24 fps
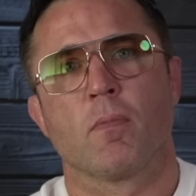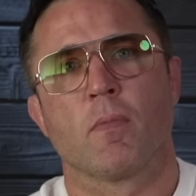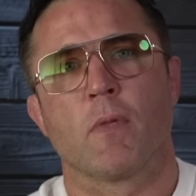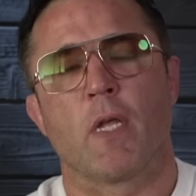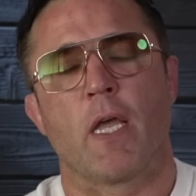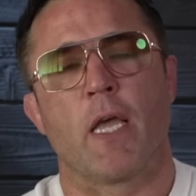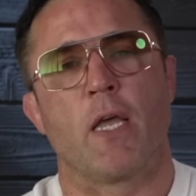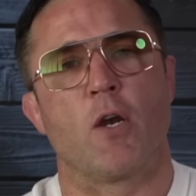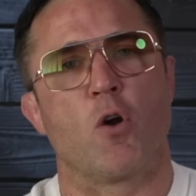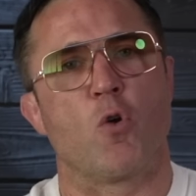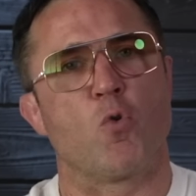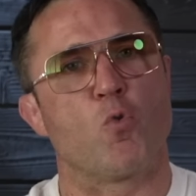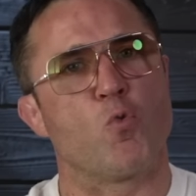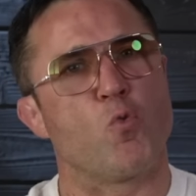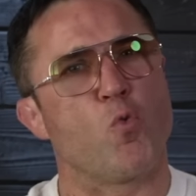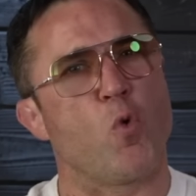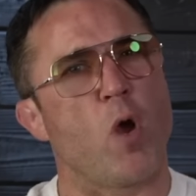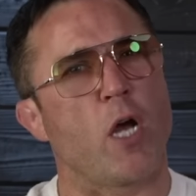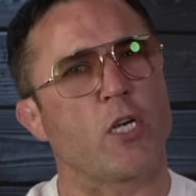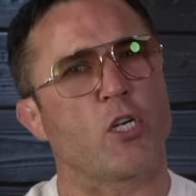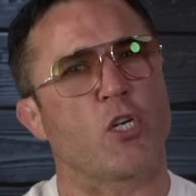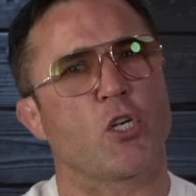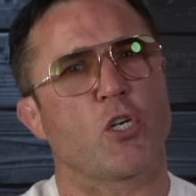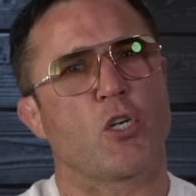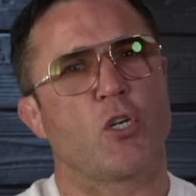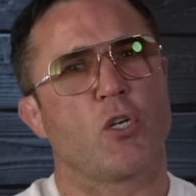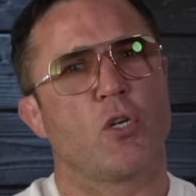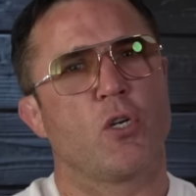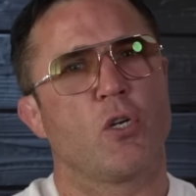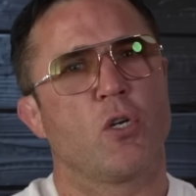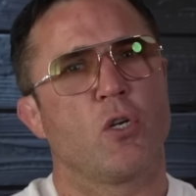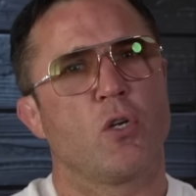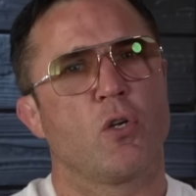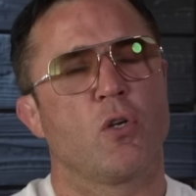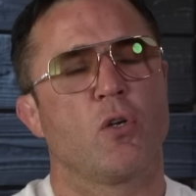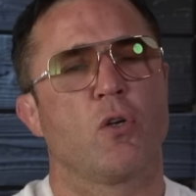in a rushed
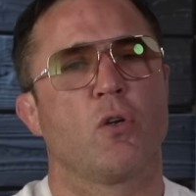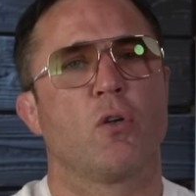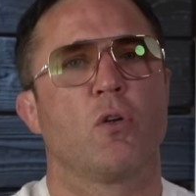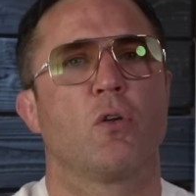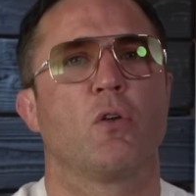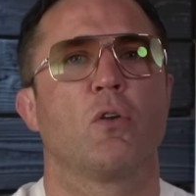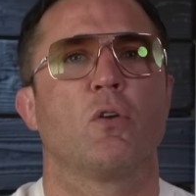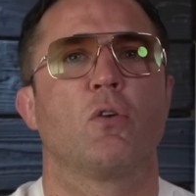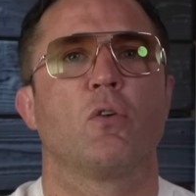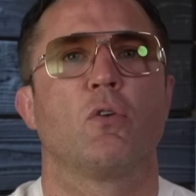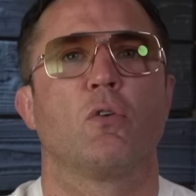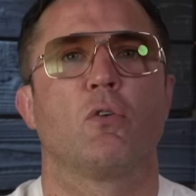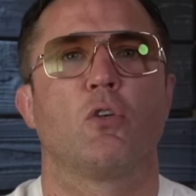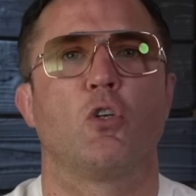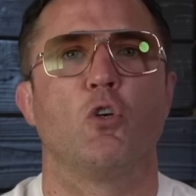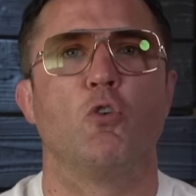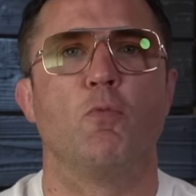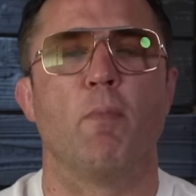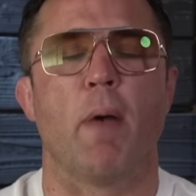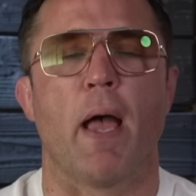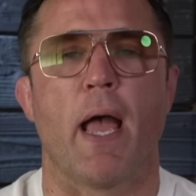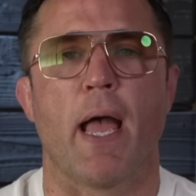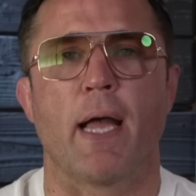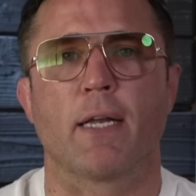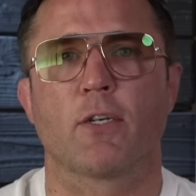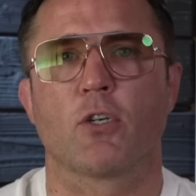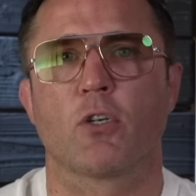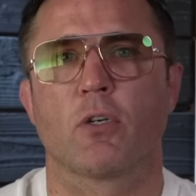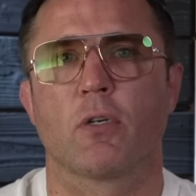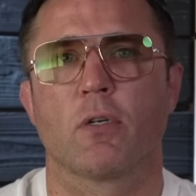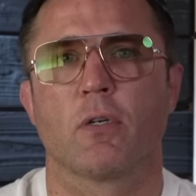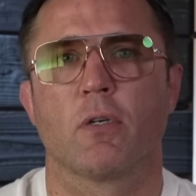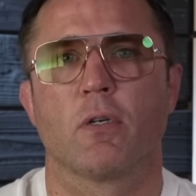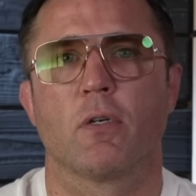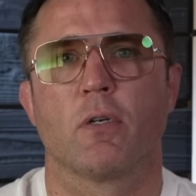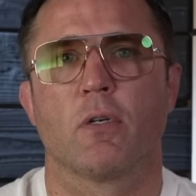
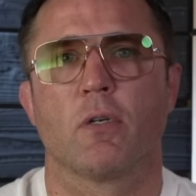two-match,